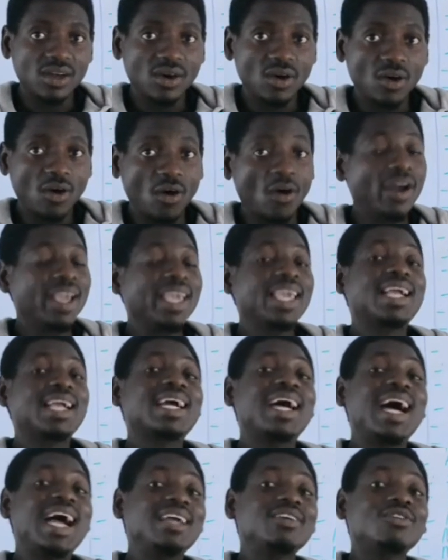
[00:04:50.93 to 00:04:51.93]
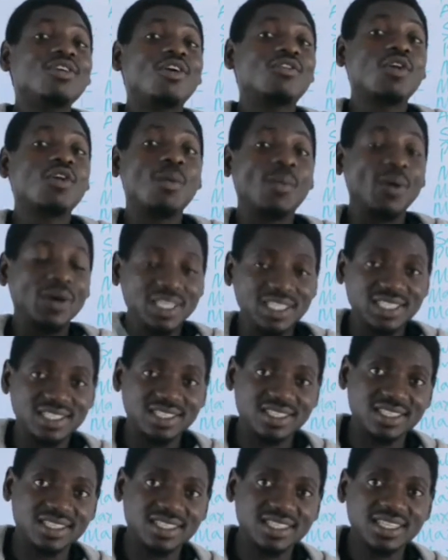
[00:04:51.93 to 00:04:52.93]
or a kind of
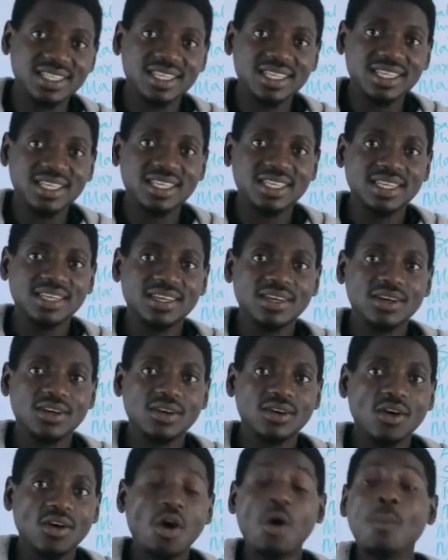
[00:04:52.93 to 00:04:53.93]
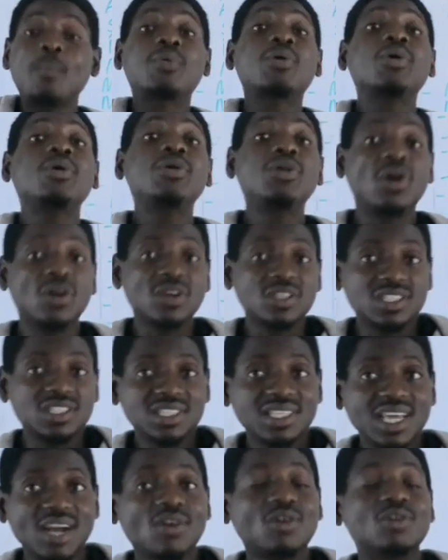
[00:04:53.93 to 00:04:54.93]
commodity or product
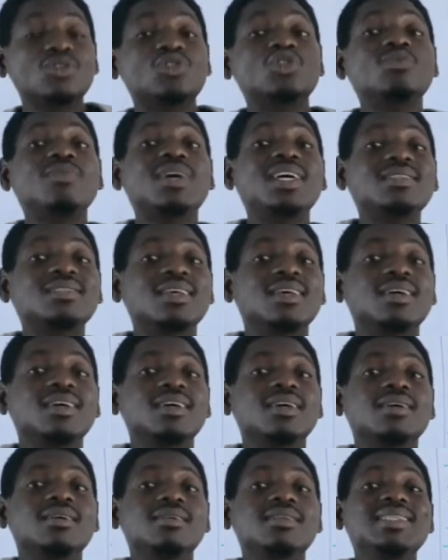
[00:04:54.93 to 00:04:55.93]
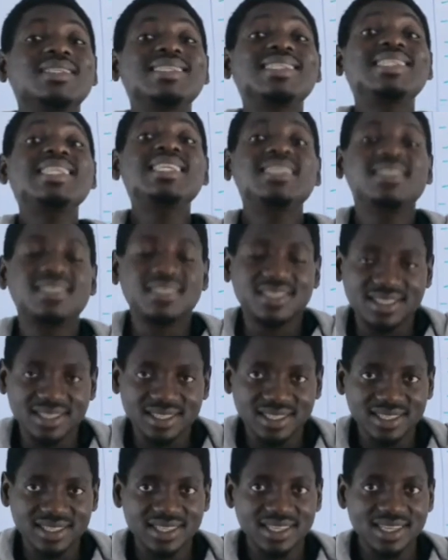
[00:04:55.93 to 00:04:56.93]
that consumers need,
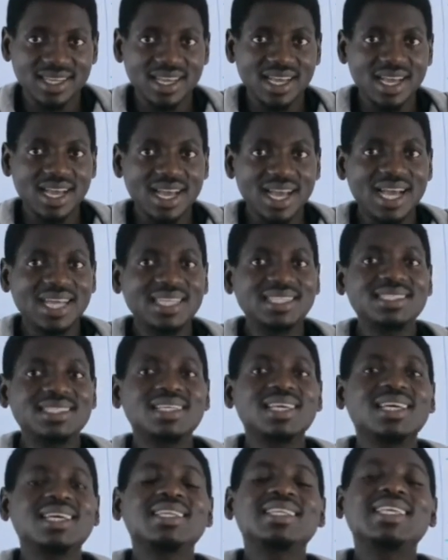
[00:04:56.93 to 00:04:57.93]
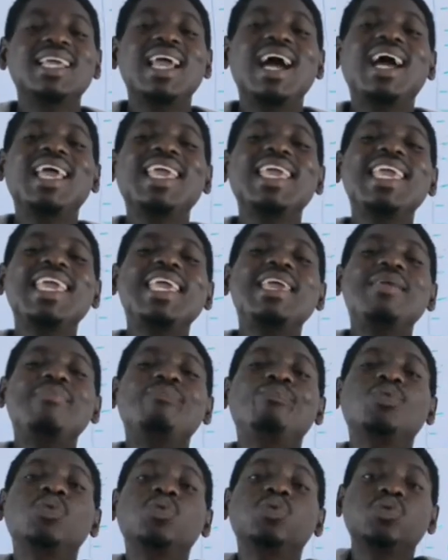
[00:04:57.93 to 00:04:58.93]
and they are
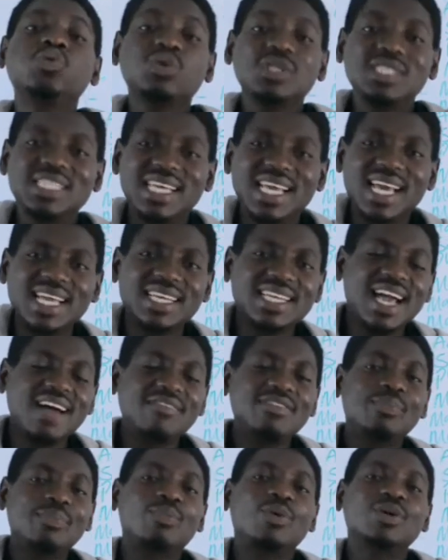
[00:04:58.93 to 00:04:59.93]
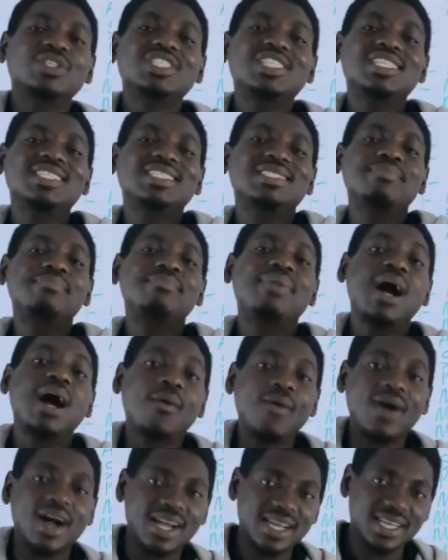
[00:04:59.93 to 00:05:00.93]
able, they have the purchasing
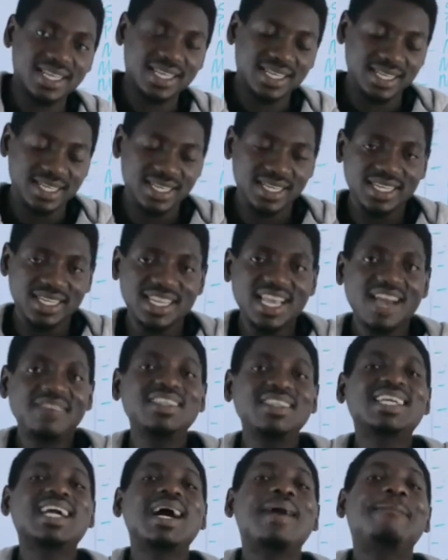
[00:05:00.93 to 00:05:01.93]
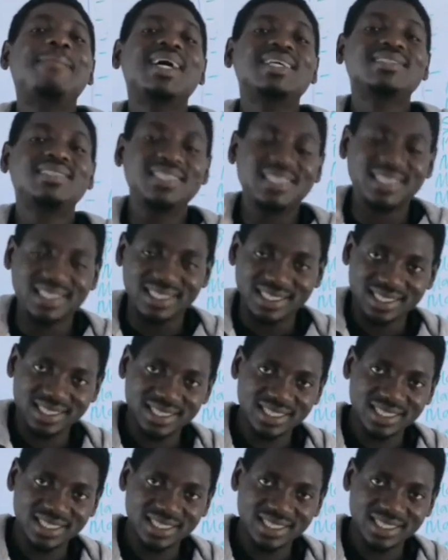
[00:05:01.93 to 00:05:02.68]
power, they have the capacity